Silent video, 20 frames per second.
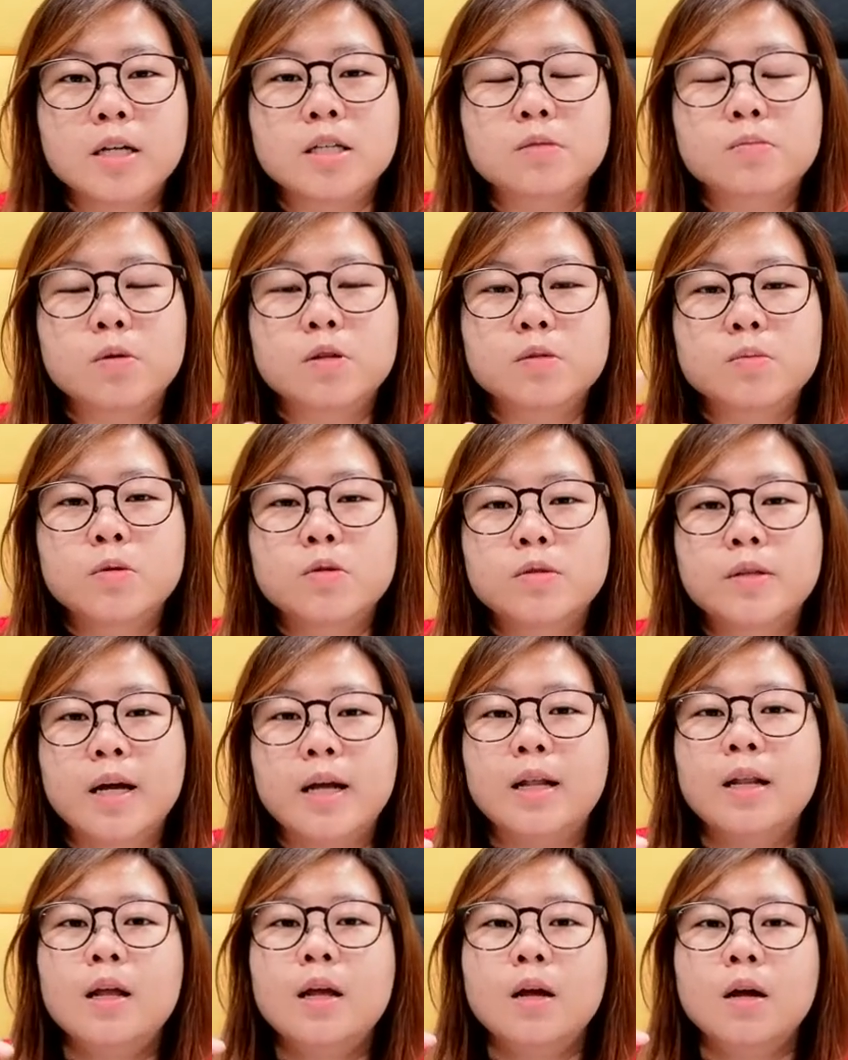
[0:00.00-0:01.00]
as possible
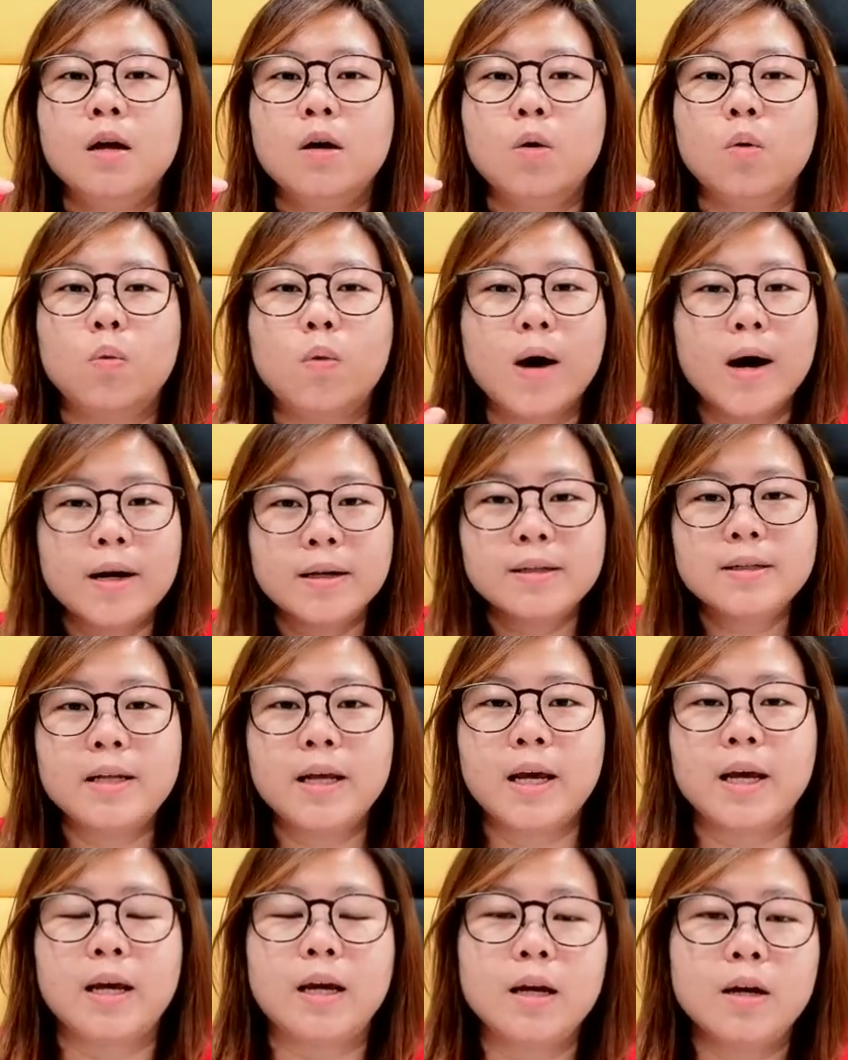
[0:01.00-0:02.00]
that one
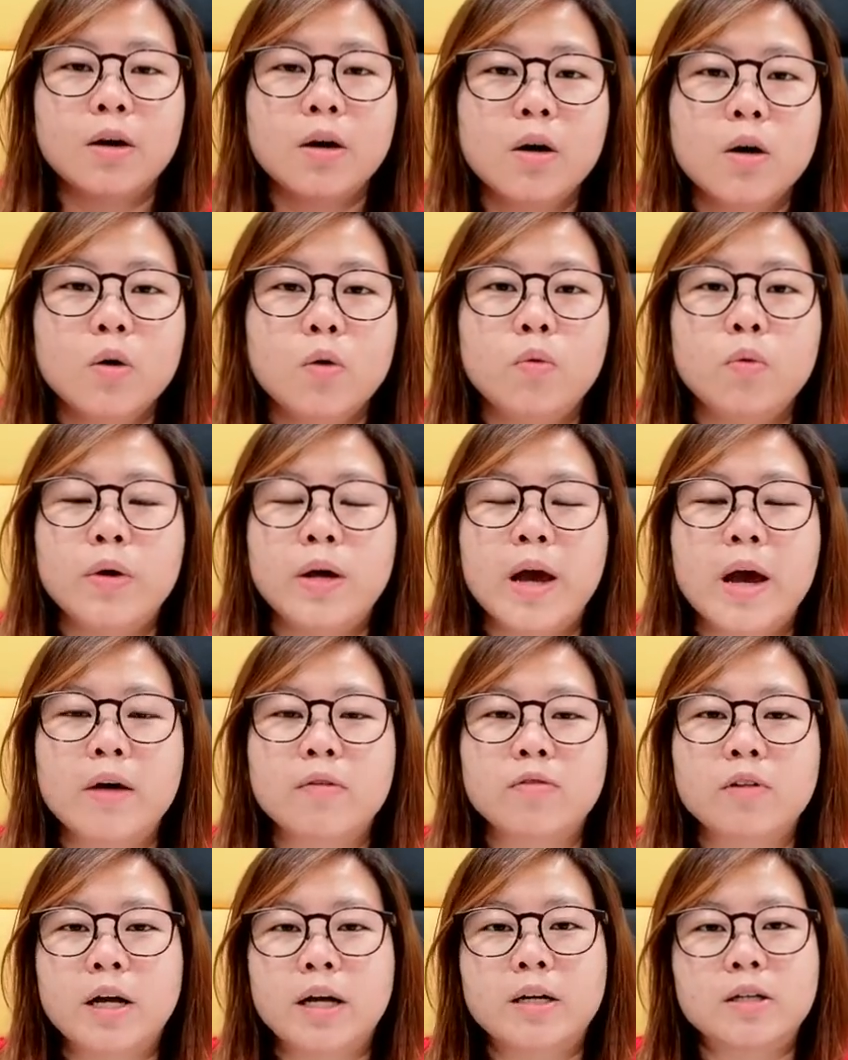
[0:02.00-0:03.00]
day we
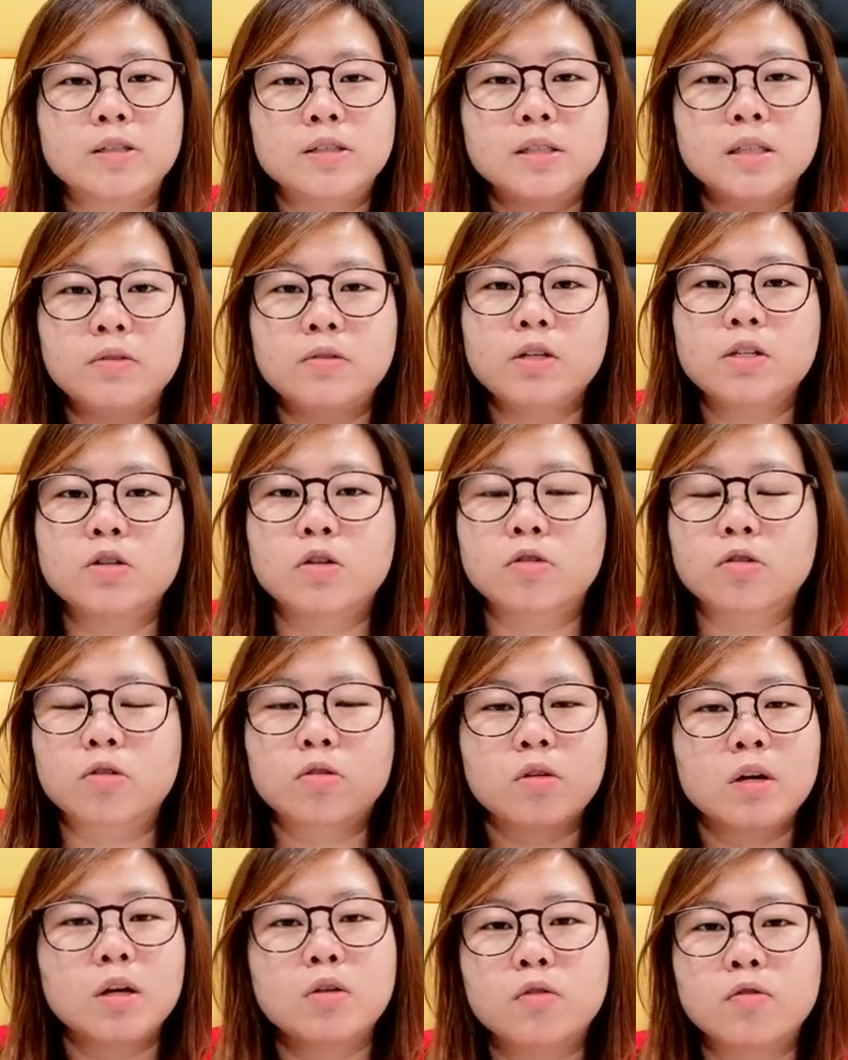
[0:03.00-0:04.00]
have like a series of
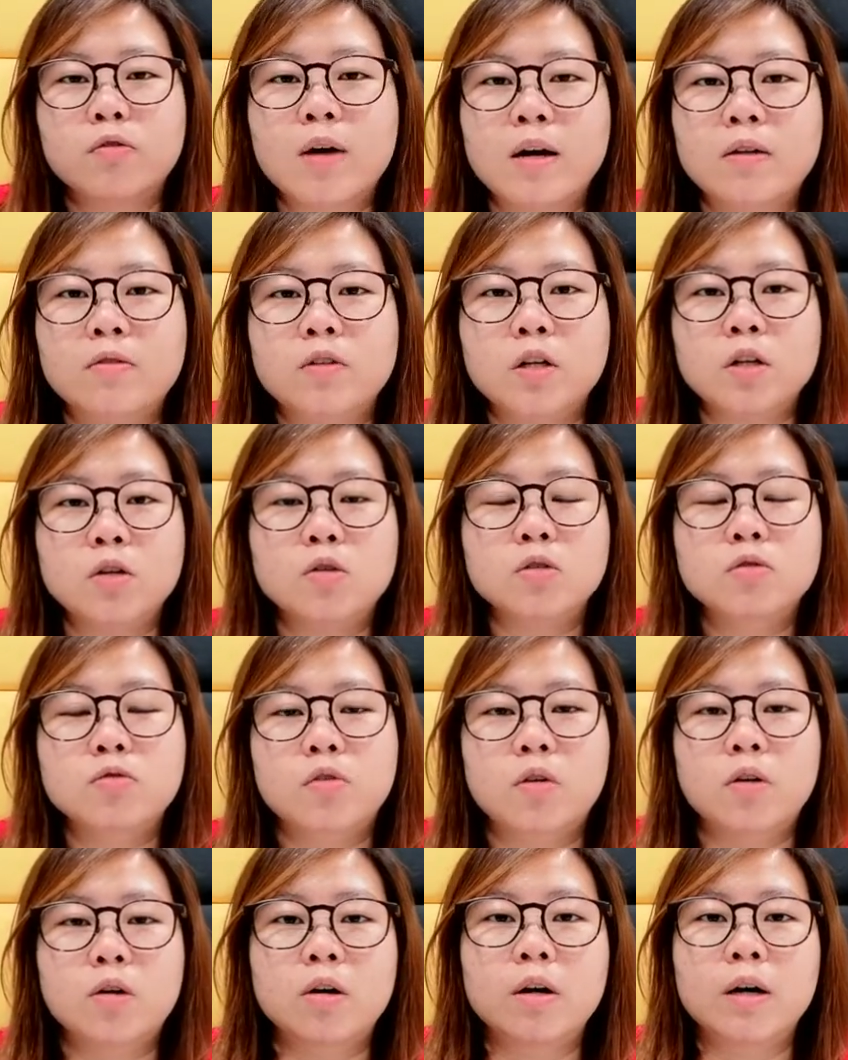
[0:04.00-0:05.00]
3 to 5 videos
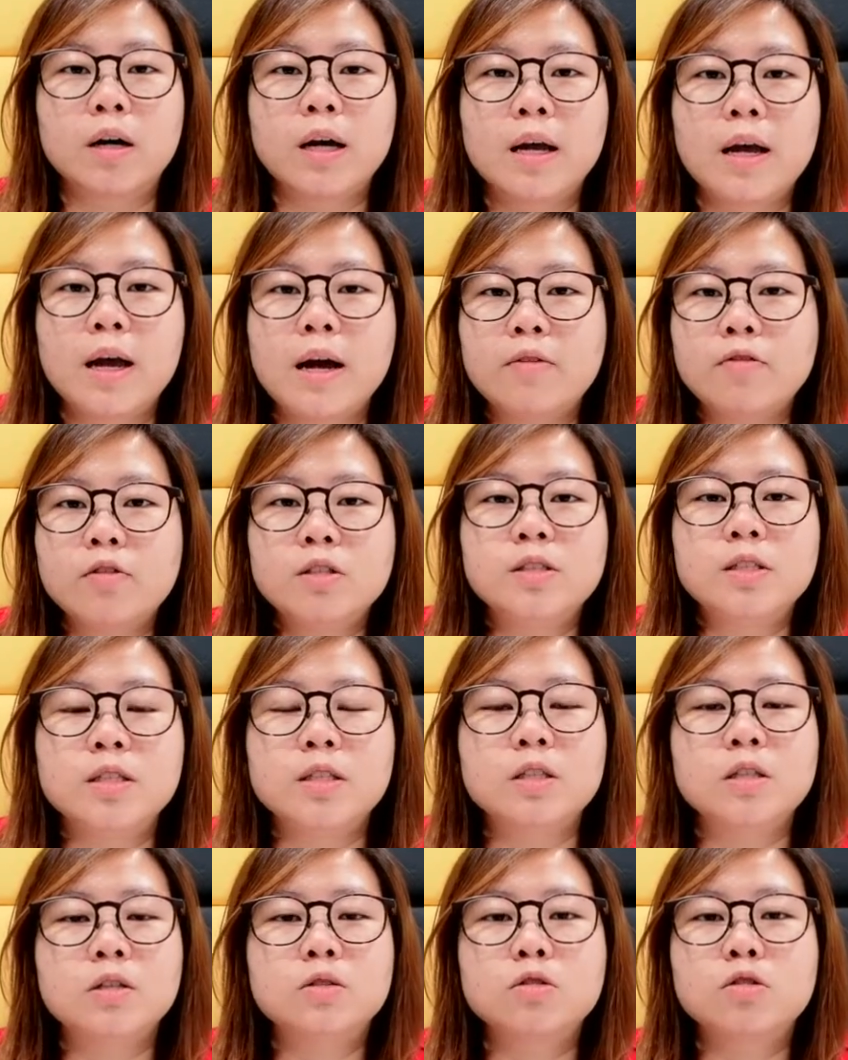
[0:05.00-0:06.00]
for every
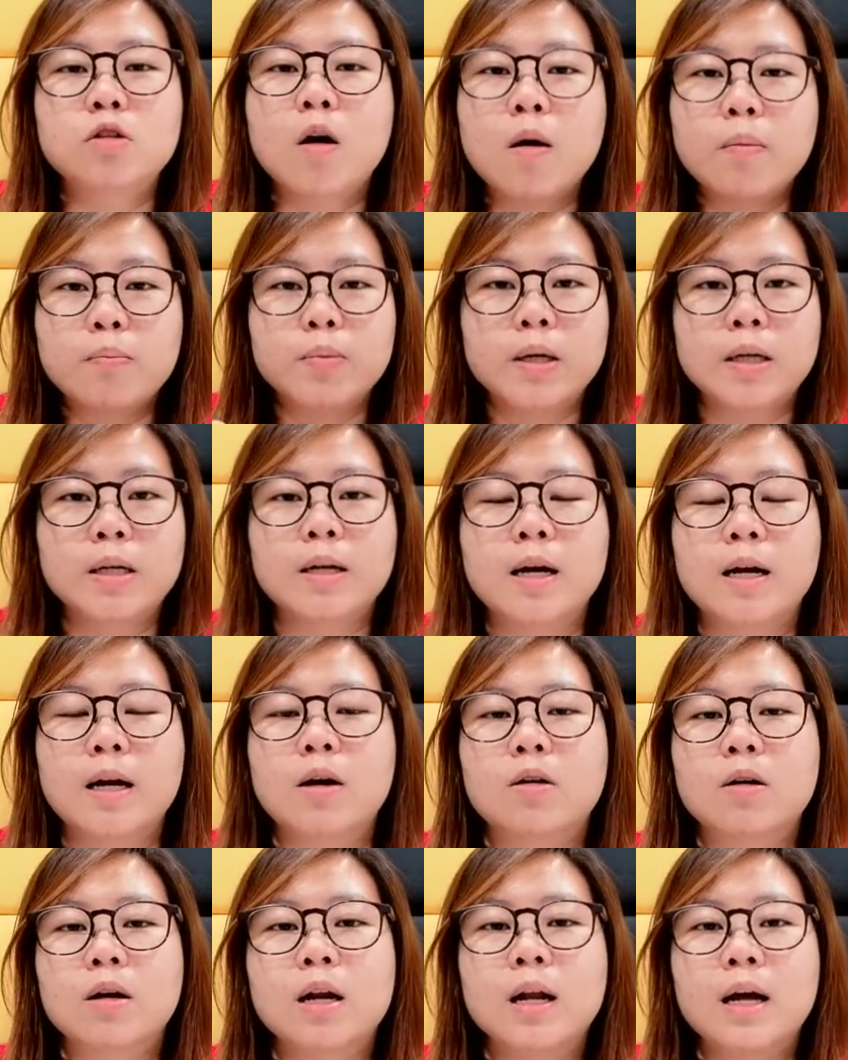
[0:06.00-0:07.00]
single topic that
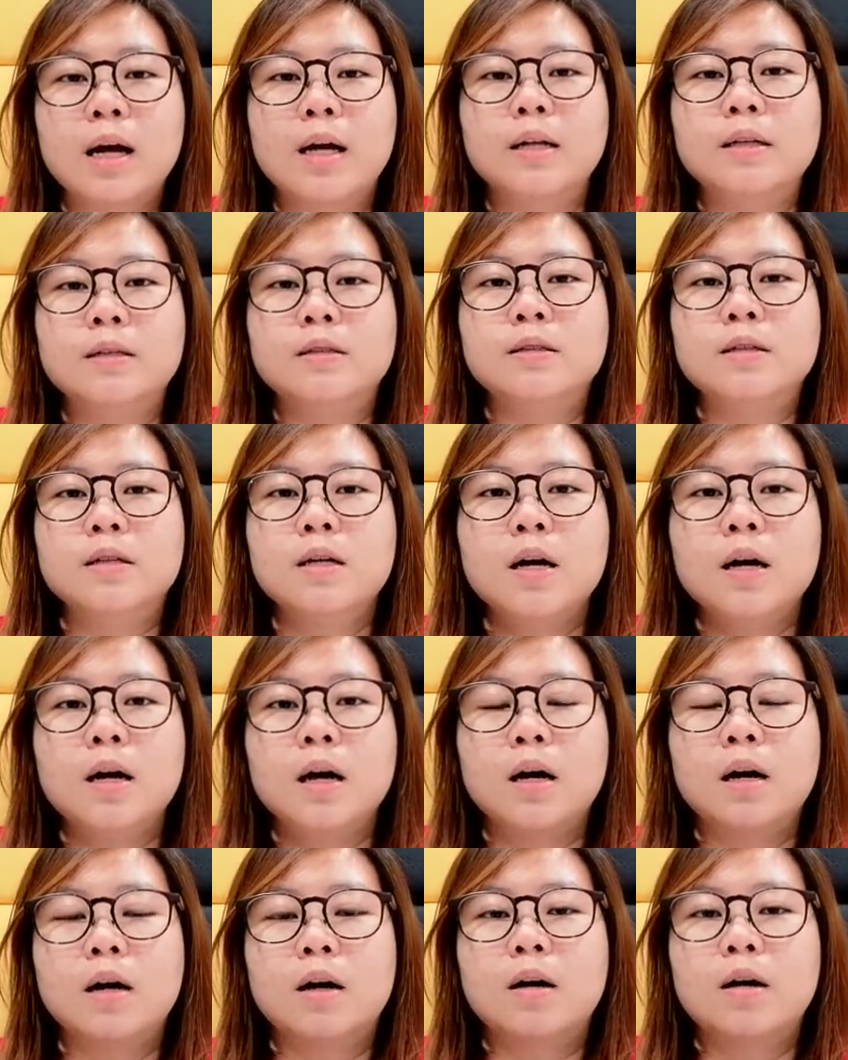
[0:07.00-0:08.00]
our client
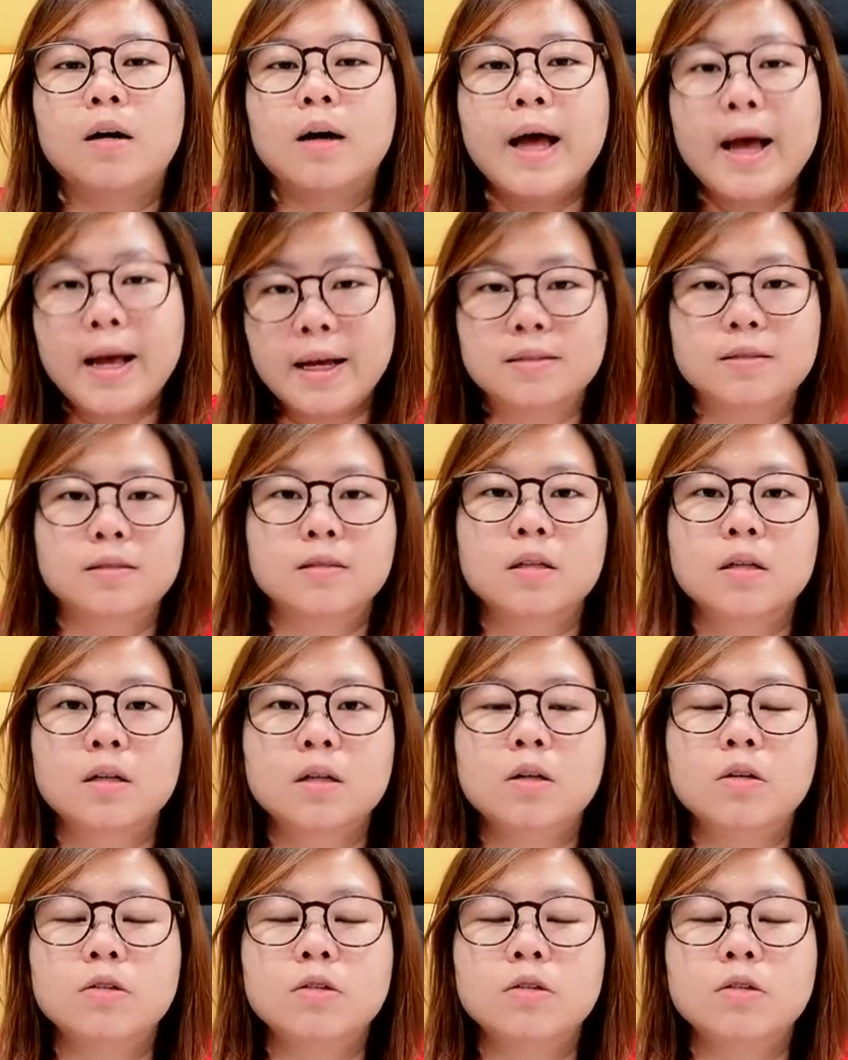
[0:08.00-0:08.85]
has.